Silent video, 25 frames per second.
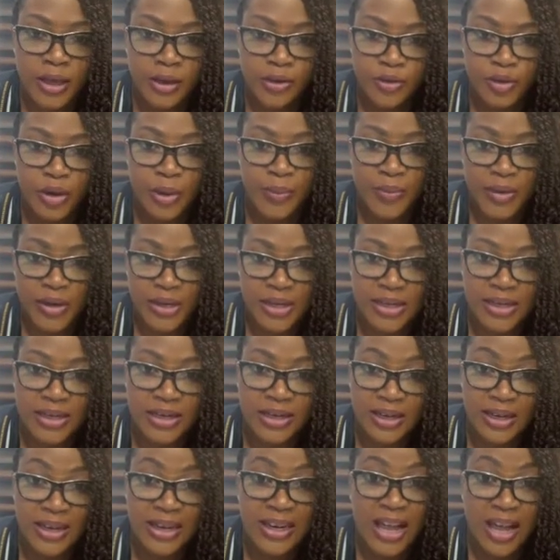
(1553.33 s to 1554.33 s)
are bringing
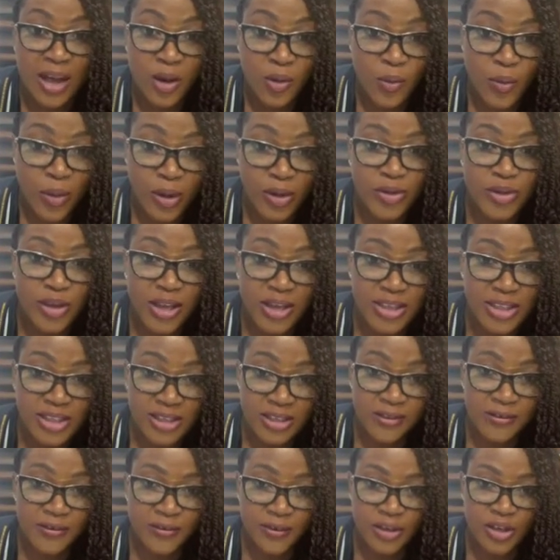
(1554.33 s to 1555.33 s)
in, and how well you
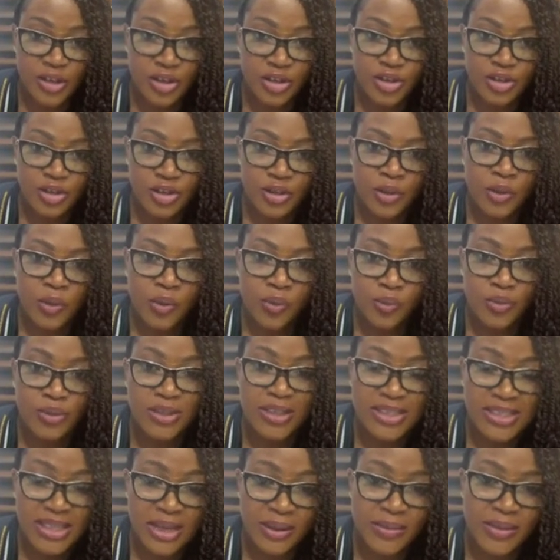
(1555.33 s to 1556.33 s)
actually finished will
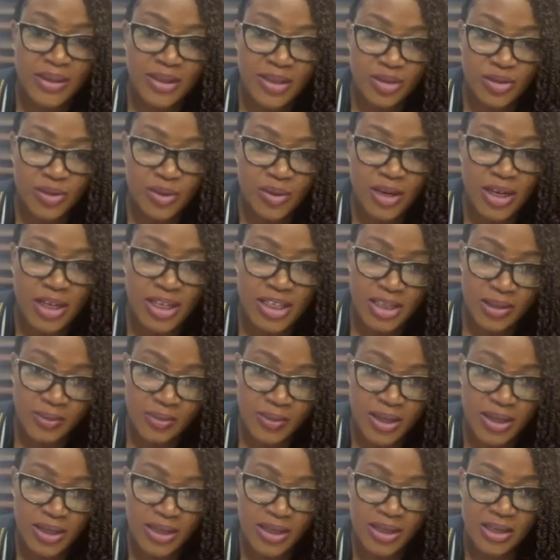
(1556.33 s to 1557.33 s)
determine the scholarship
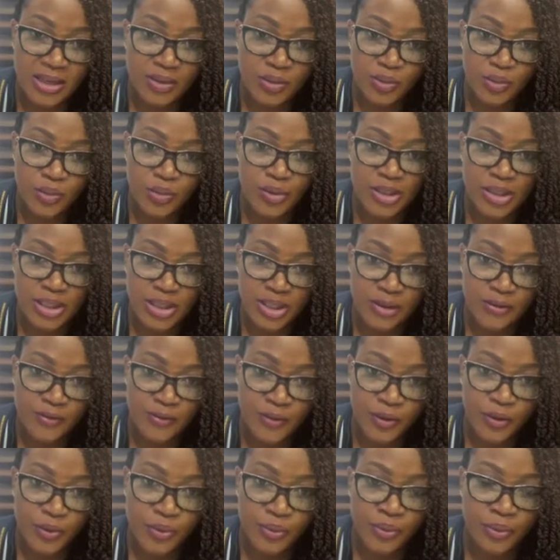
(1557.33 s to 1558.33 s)
that they would give
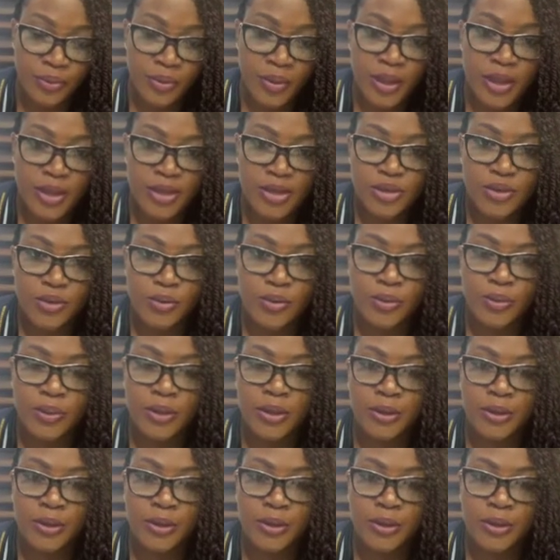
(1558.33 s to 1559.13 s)
you. So